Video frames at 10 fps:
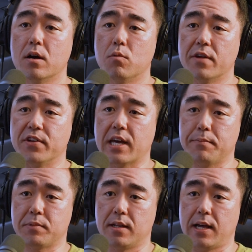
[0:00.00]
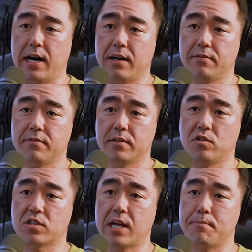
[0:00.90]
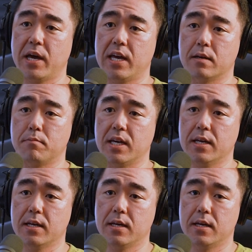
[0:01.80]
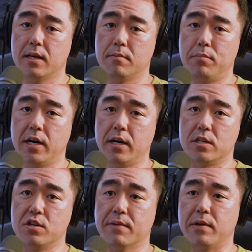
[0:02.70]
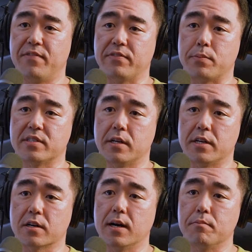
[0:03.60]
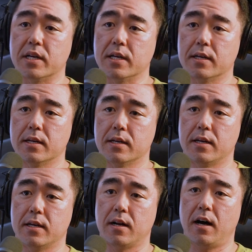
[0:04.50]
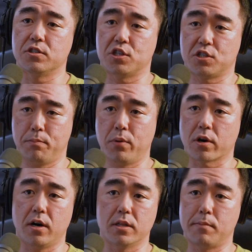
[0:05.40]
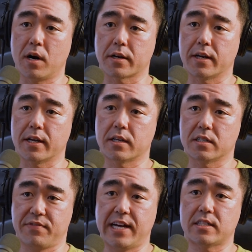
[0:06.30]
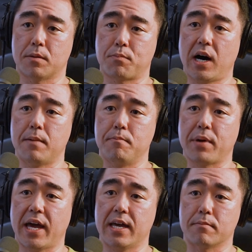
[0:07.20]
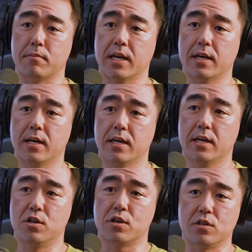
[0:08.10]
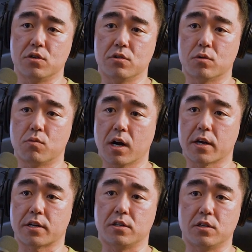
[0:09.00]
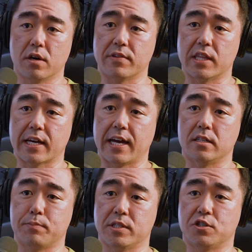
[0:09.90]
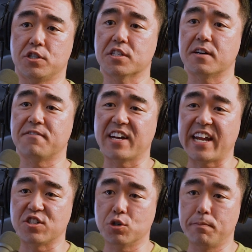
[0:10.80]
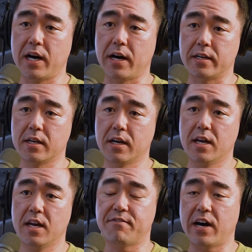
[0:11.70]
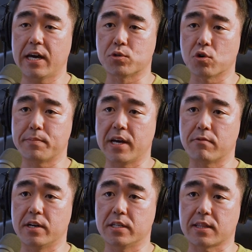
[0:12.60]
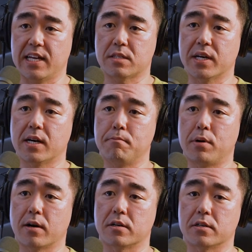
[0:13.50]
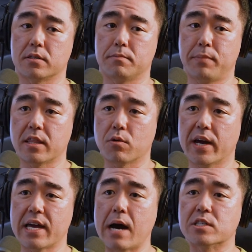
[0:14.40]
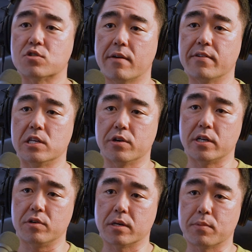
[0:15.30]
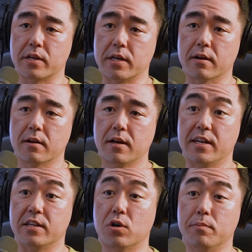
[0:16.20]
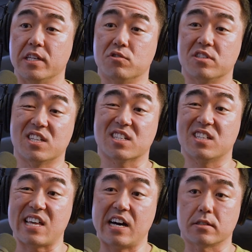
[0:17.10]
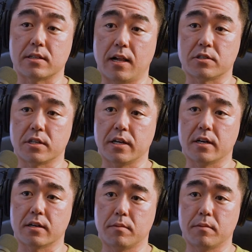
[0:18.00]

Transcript: What if you kept it alive? You stopped paying me, but you give me 50% of your company and I'll just support all the marketing. Because if that's the problem, paying me, you can do the work, you can do everything else, but you're just in a financial bind. If I absorb that risk, let's become partners. By the way, how much revenue are you doing per year? And he told me he's doing $60,000 a year.